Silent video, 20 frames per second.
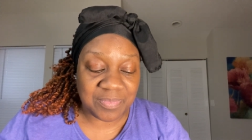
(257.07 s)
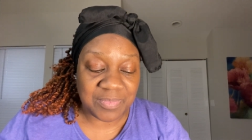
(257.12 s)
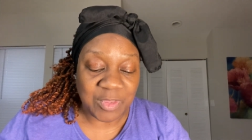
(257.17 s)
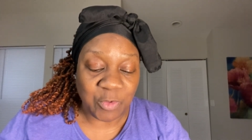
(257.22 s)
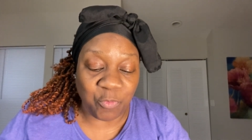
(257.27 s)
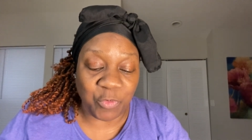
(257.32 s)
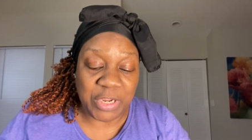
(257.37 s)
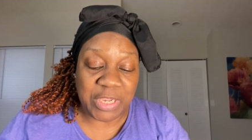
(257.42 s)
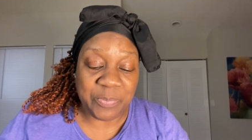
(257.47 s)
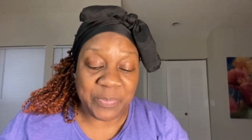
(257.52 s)

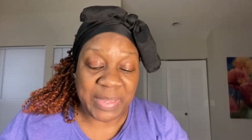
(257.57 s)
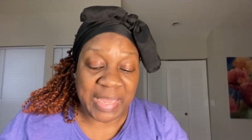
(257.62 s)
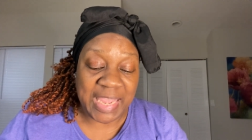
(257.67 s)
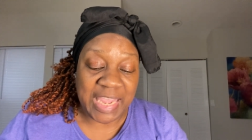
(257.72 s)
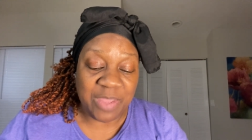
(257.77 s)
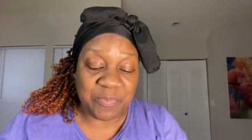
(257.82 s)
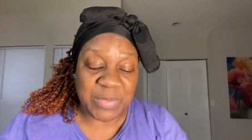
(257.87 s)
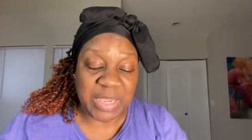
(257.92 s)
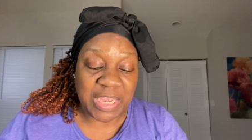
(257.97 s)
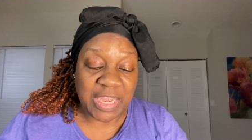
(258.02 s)

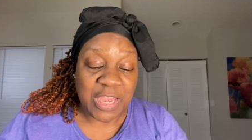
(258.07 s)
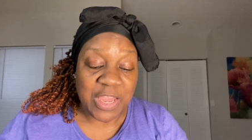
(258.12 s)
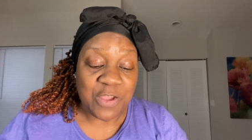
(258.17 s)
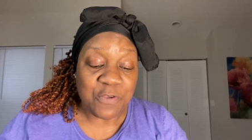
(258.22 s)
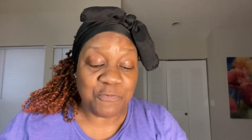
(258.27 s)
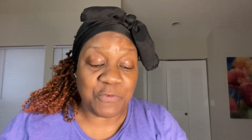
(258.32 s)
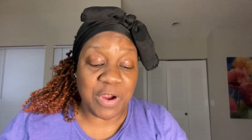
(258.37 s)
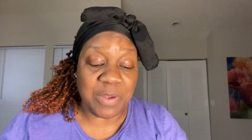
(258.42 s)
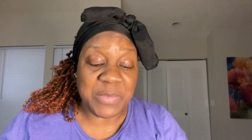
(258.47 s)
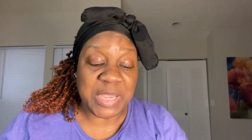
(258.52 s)
repayment
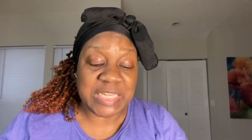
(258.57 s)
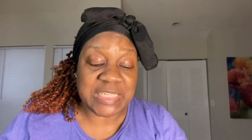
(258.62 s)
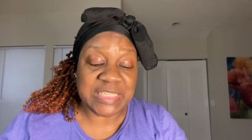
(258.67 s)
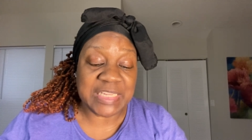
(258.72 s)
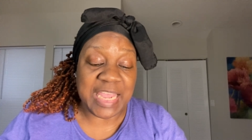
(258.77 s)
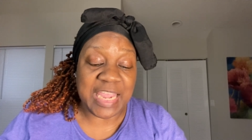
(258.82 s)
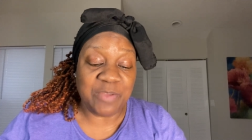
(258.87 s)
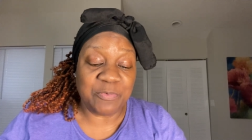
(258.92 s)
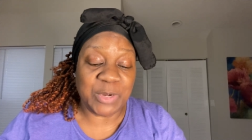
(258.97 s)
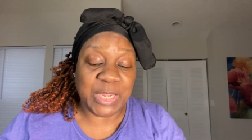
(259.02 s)
from his
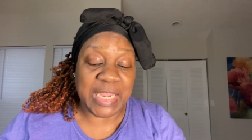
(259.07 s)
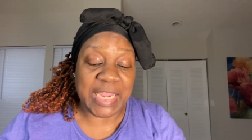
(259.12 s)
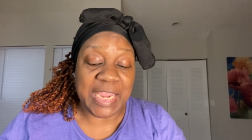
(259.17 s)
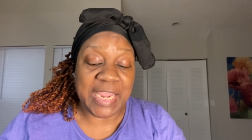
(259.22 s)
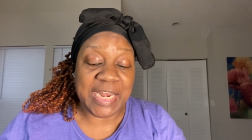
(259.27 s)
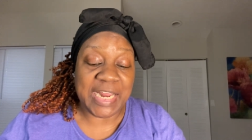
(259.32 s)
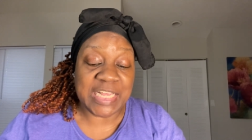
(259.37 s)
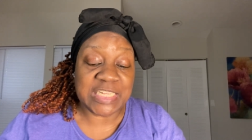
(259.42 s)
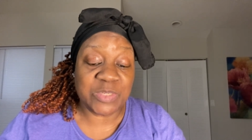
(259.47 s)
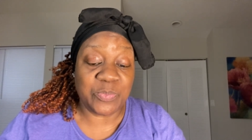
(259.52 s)
neighbor
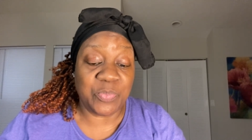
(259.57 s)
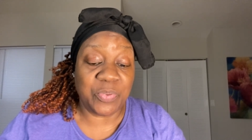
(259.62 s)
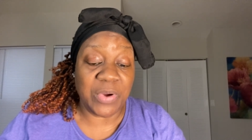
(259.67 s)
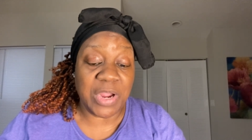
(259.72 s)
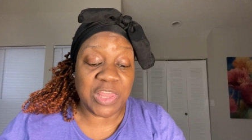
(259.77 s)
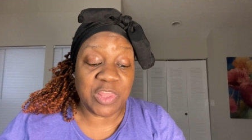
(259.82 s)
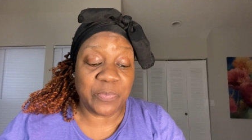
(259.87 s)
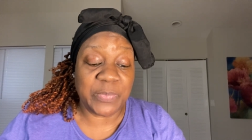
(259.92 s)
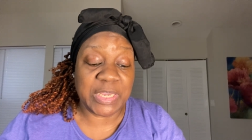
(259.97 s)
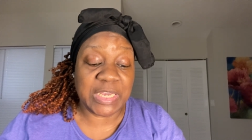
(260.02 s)
and his
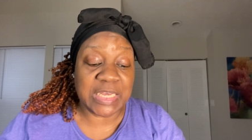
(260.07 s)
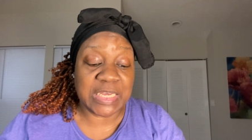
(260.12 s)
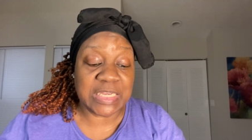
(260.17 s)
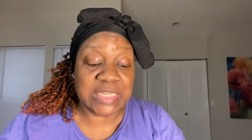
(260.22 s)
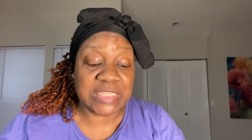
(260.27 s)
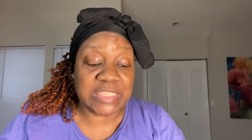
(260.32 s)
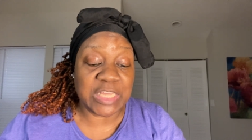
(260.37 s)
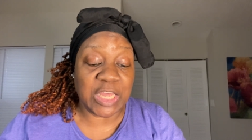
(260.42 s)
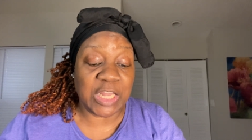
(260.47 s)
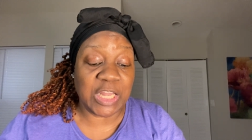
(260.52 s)
brother
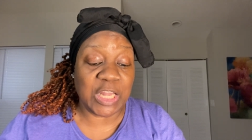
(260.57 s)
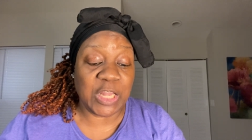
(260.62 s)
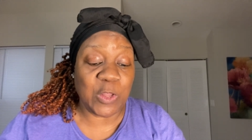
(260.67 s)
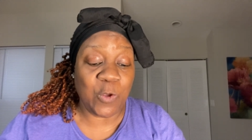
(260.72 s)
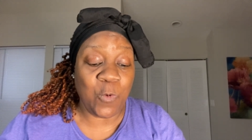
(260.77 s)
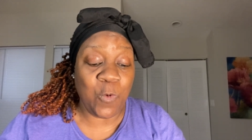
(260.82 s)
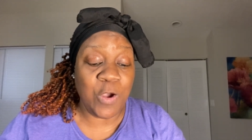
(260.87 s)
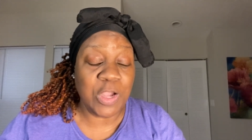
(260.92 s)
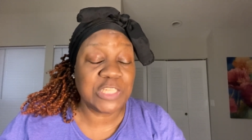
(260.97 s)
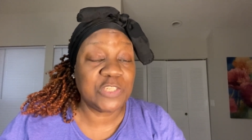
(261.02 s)
because the
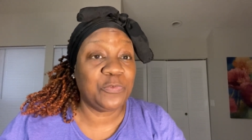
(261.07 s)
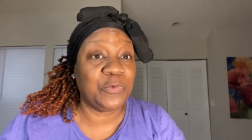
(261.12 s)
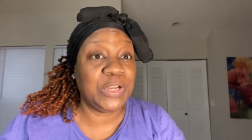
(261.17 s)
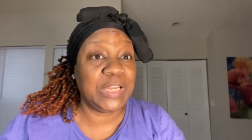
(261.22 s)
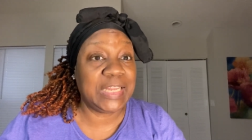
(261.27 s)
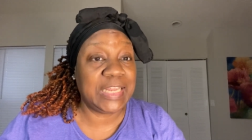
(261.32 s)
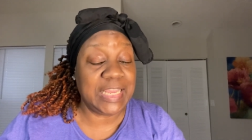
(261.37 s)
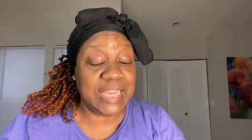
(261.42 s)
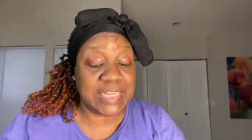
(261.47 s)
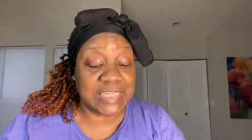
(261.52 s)
Lord's
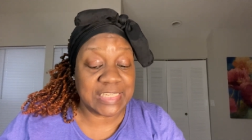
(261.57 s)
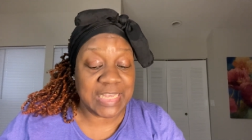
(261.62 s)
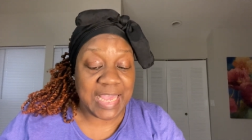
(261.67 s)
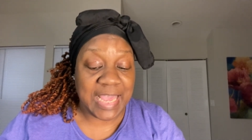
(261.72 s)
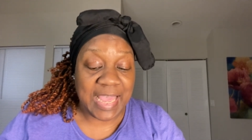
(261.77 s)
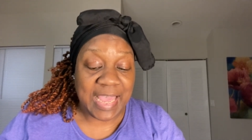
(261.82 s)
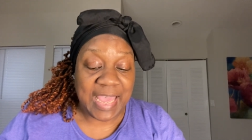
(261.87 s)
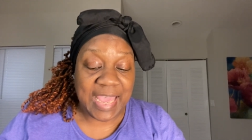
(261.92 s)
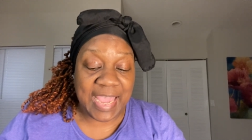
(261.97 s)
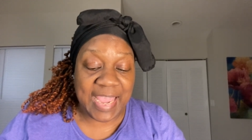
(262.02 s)
release
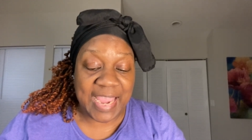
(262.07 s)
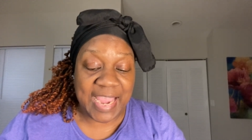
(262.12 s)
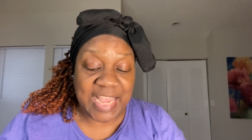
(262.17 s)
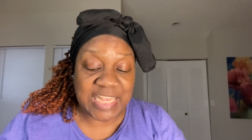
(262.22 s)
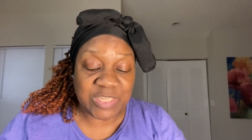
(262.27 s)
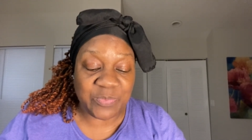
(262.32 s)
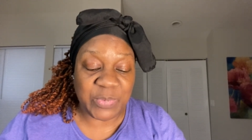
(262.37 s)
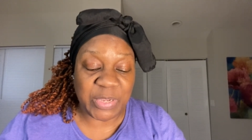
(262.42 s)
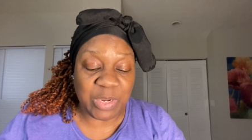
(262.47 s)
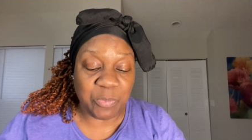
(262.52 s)

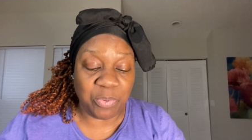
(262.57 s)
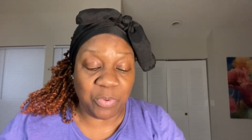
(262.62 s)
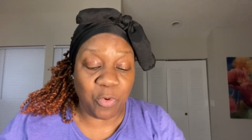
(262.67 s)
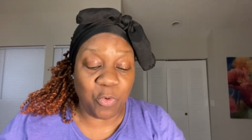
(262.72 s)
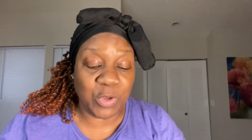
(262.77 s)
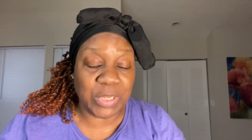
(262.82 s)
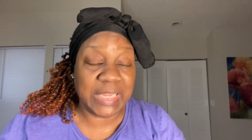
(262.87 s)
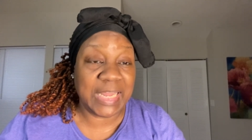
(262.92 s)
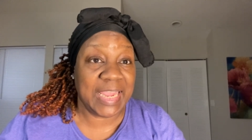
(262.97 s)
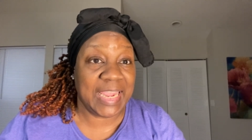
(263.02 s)
has been
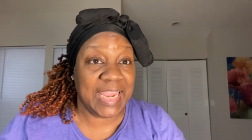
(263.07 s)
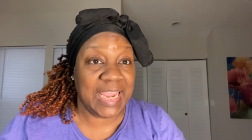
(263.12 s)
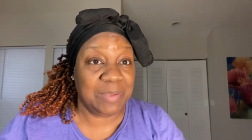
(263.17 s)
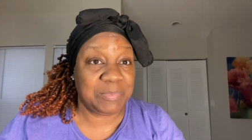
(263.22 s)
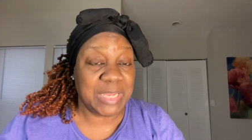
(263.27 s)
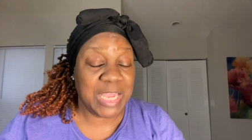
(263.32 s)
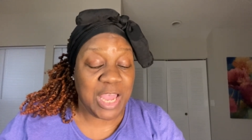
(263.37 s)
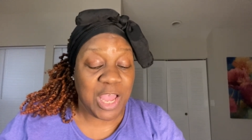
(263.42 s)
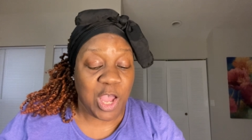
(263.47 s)
proclaimed.